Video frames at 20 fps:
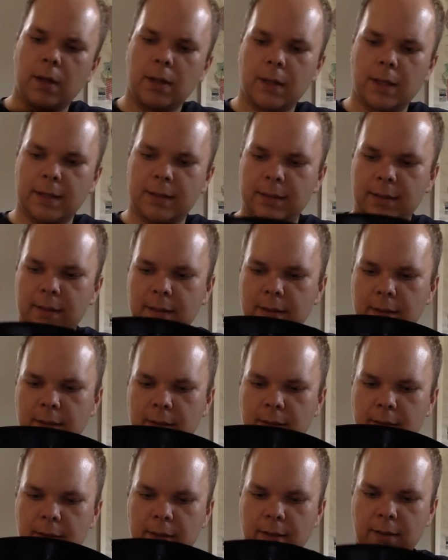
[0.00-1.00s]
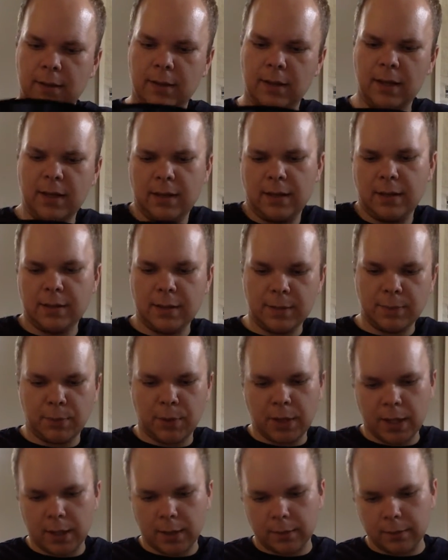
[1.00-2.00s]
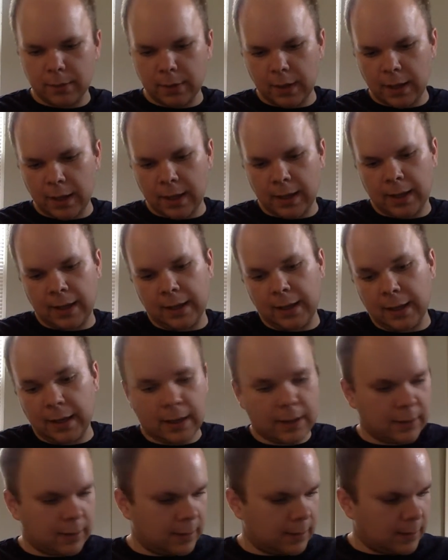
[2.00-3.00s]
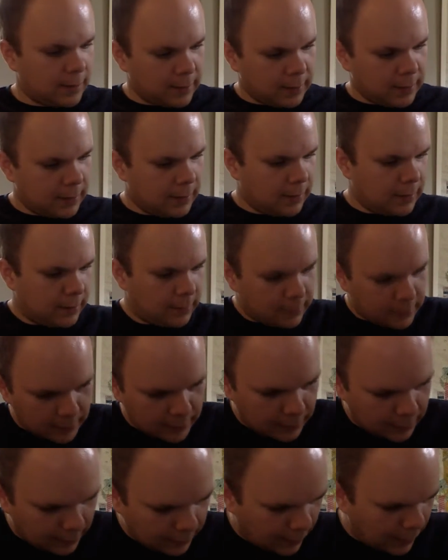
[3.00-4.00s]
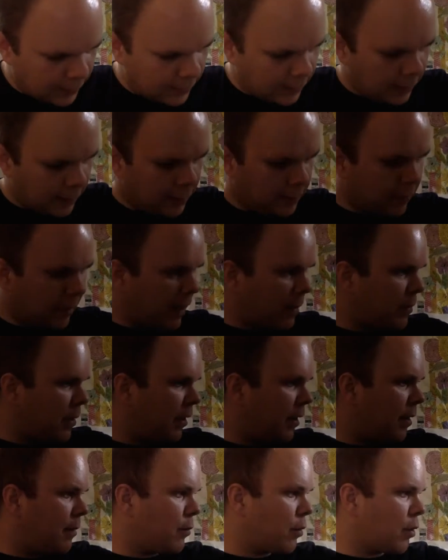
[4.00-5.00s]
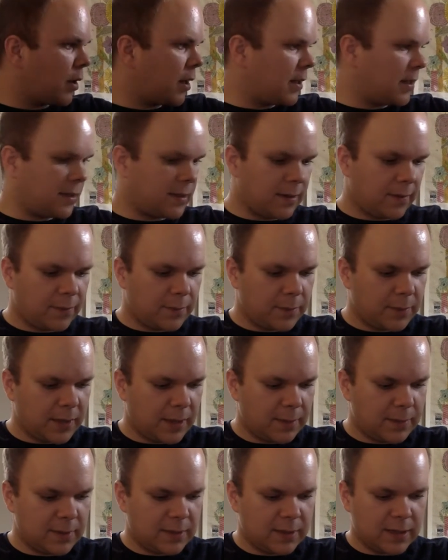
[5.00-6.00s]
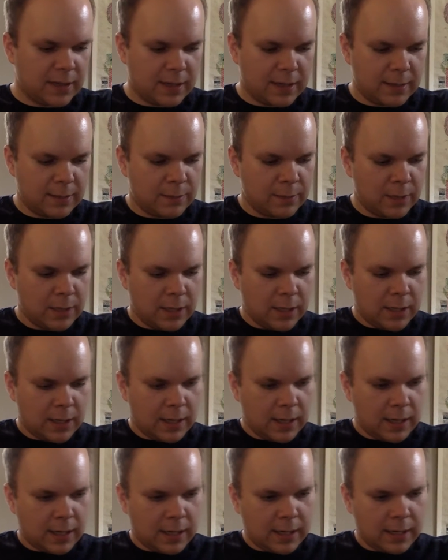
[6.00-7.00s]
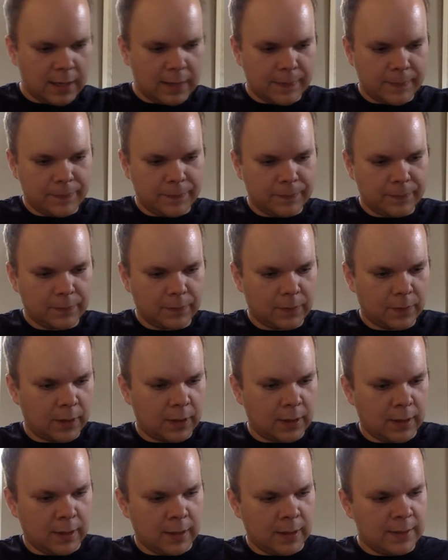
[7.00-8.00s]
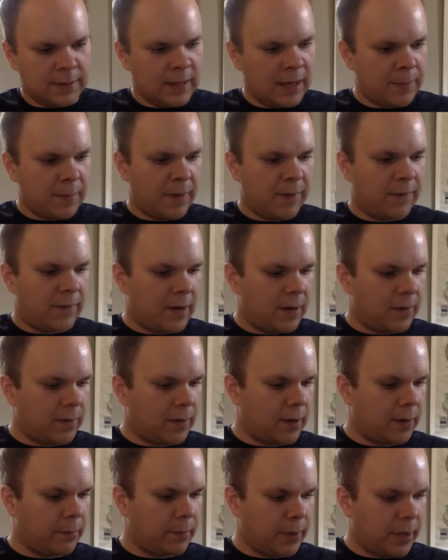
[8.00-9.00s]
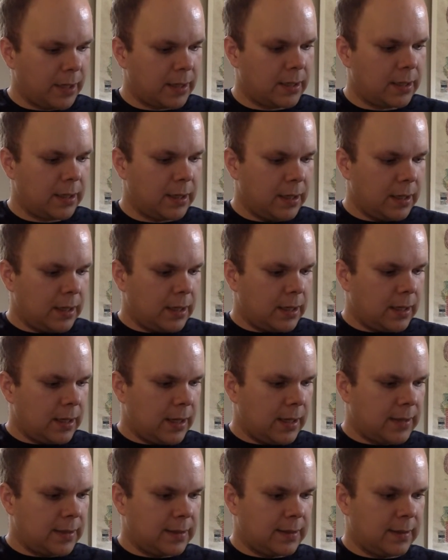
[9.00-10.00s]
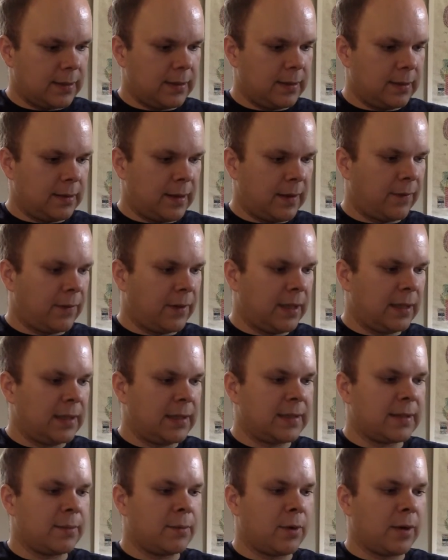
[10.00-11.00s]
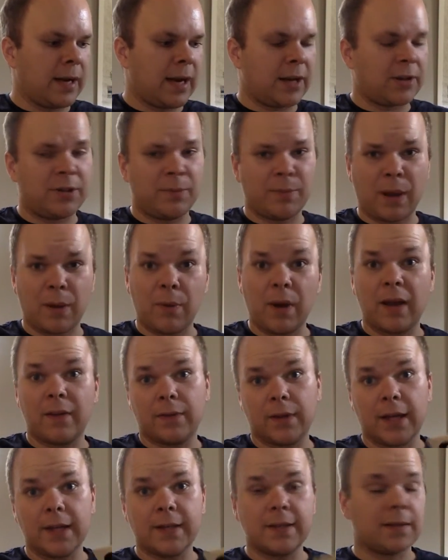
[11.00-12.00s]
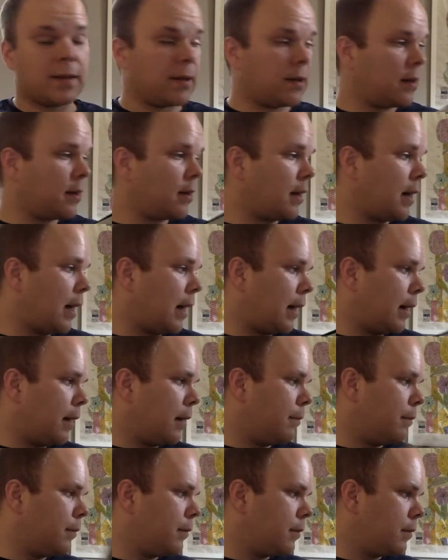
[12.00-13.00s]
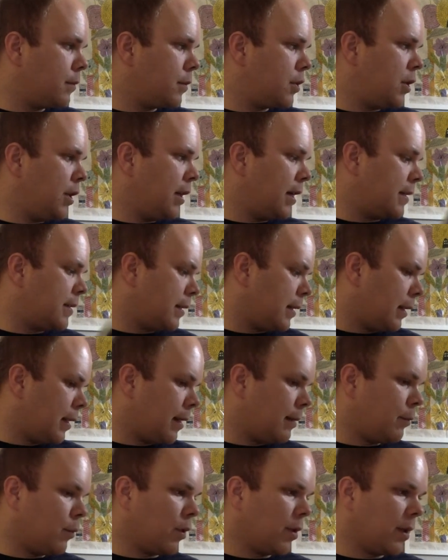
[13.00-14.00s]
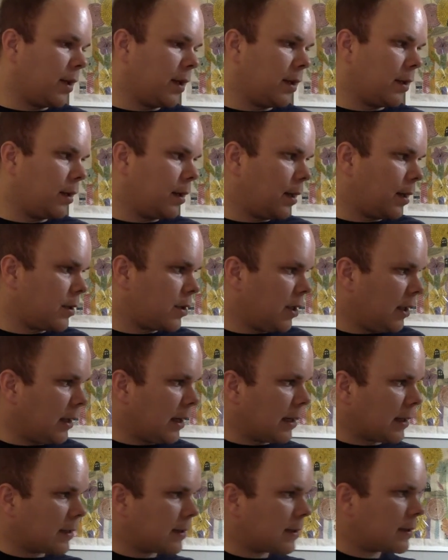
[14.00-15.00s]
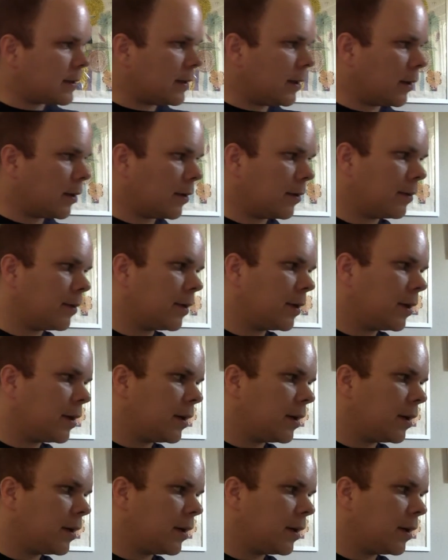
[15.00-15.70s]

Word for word: that's a uh, it's, it's pretty good. Uh, again, I, I, I grab the Lee Morgan stuff from time to time. Um, it's not my favorite, but it's definitely listenable. And actually, my wife likes it. Um, she likes it a lot more than she likes, you know,